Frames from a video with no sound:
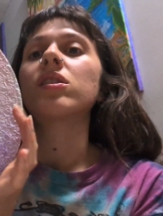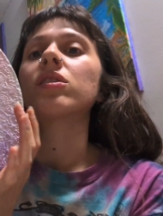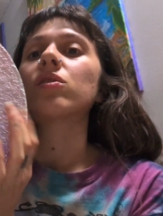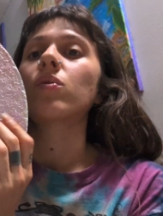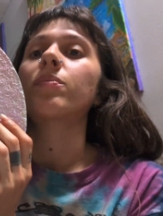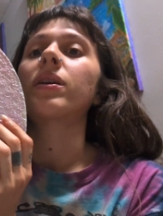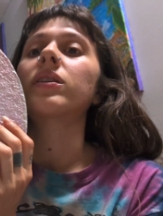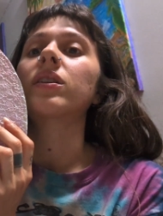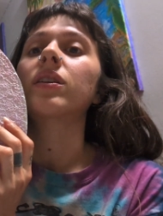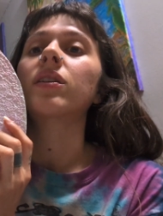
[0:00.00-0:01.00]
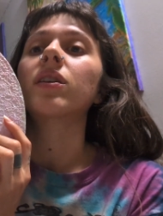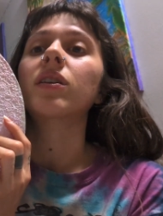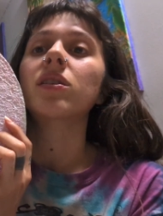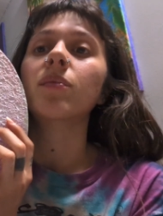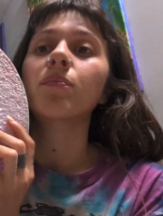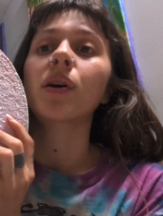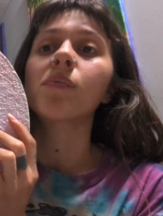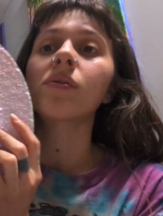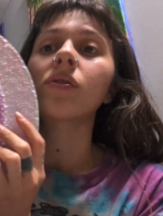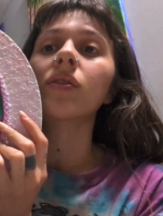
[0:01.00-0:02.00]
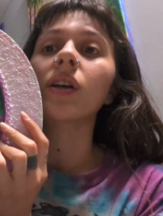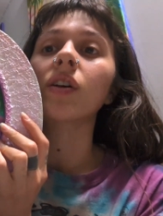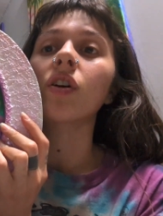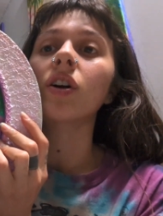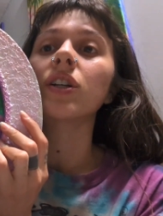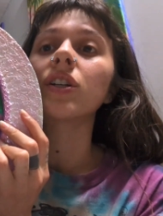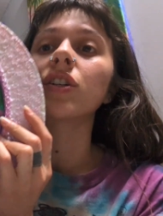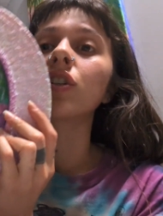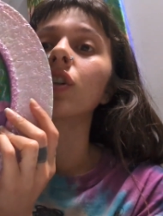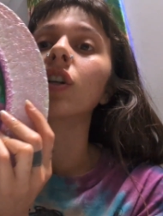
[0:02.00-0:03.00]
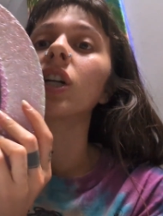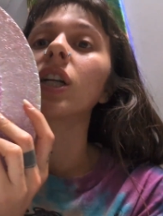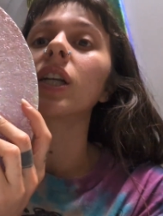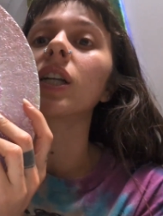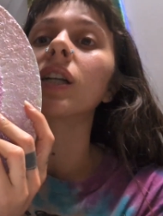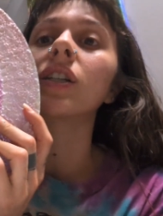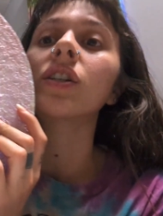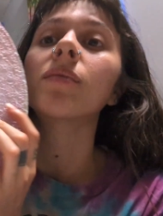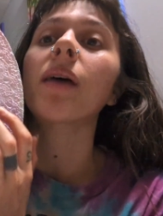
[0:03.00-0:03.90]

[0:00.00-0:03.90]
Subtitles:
So I painted it like some purple and like orange and green to